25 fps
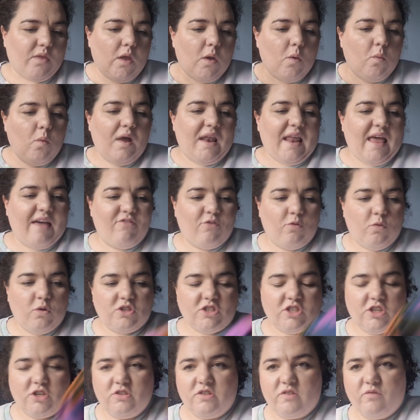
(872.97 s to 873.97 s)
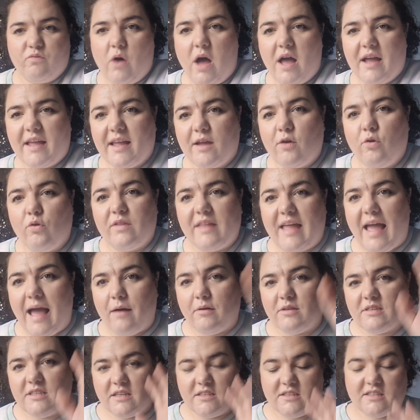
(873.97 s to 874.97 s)
Whatever, what's the use of working all the
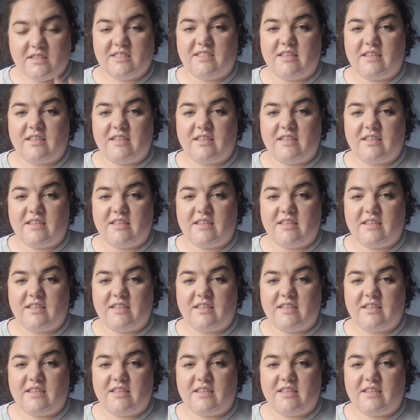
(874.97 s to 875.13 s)
hours under the